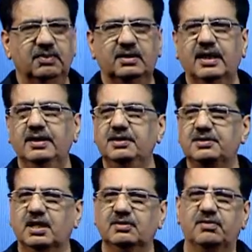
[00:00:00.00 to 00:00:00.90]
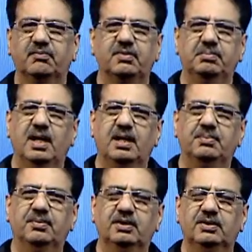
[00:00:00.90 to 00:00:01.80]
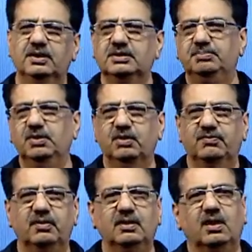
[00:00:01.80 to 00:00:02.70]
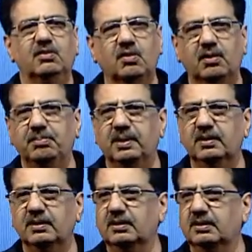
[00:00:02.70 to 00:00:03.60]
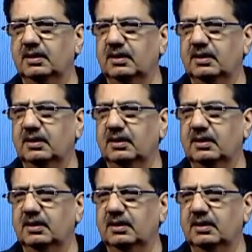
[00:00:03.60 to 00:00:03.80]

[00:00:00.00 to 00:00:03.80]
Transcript: were getting transformed from Nagpur to this beautiful town called Pandagar